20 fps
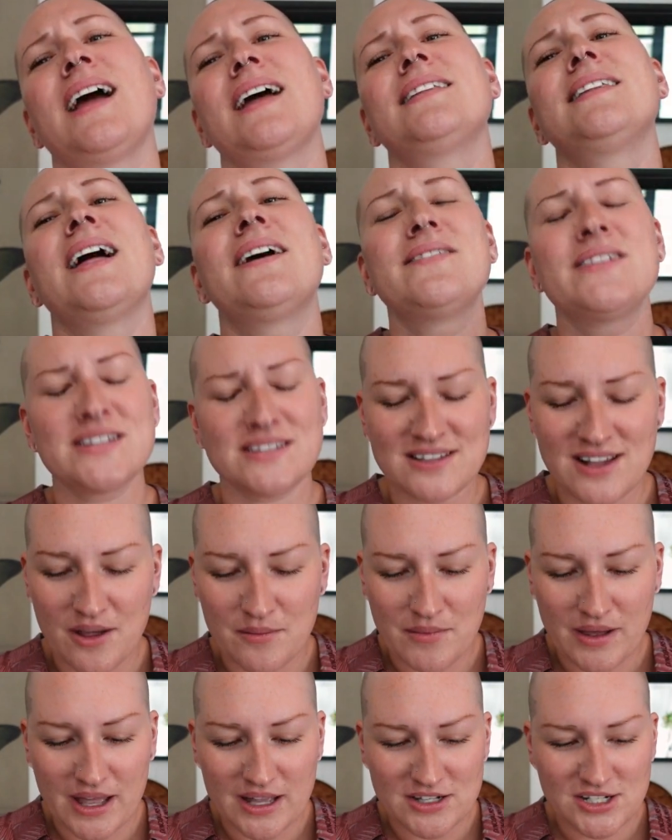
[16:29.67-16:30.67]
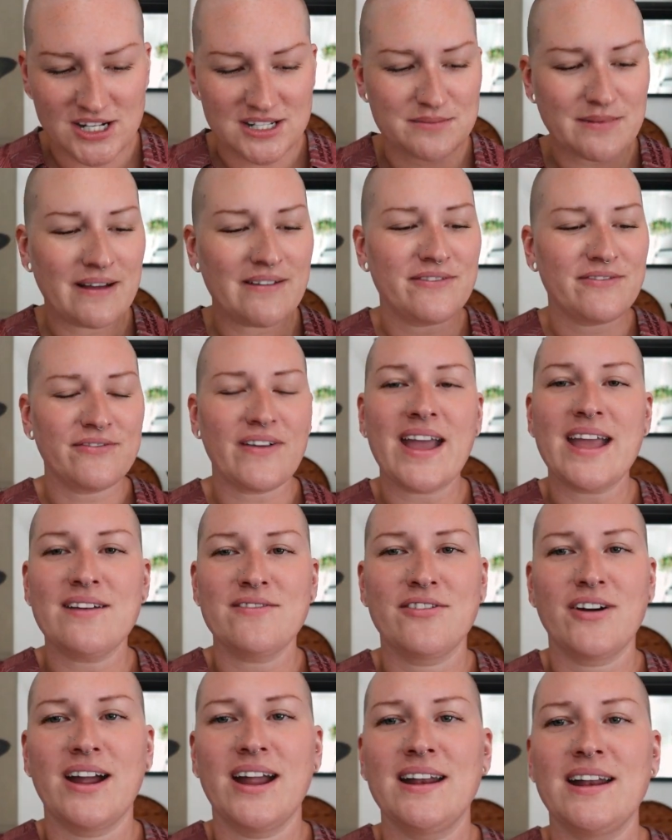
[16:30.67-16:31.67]
I love it so much. It's my
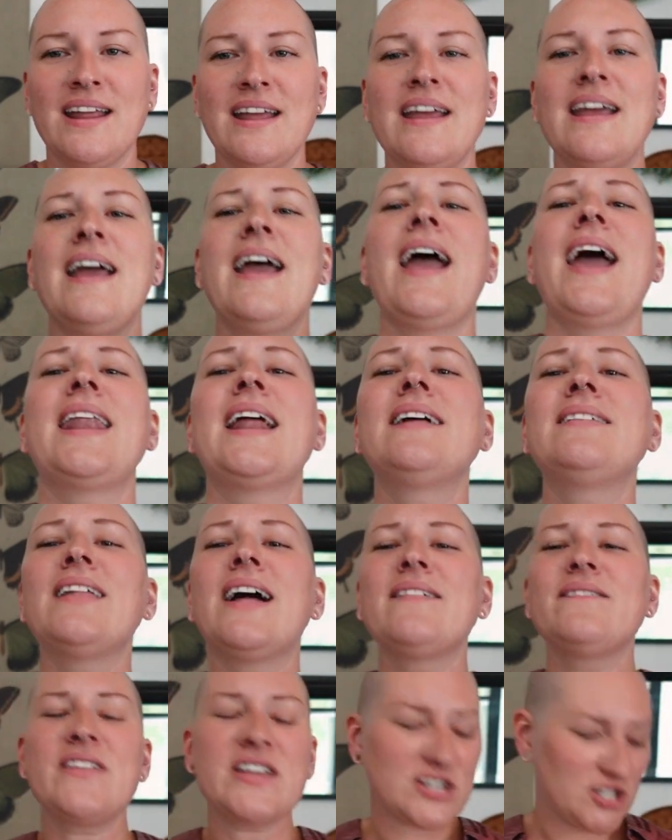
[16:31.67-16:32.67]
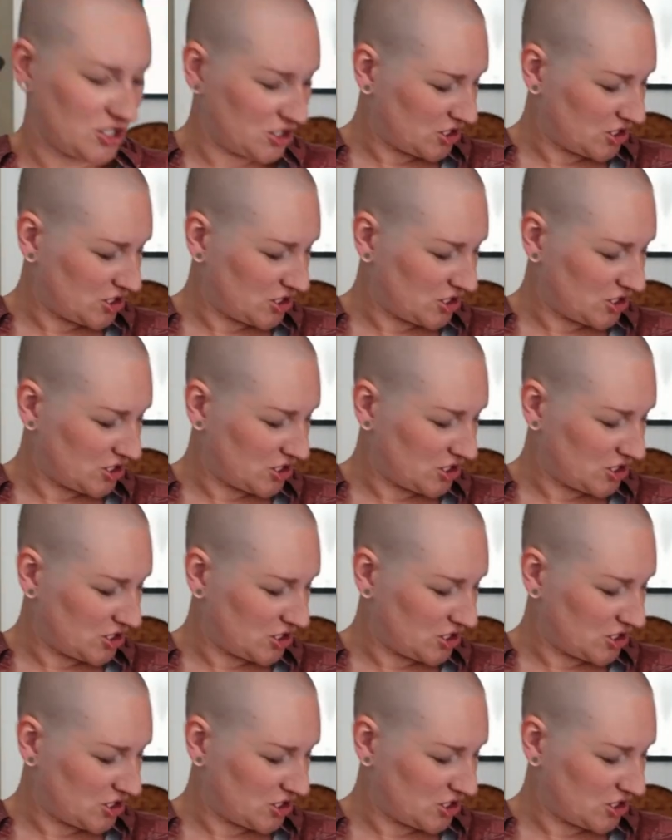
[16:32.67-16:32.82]
favorite. And I love this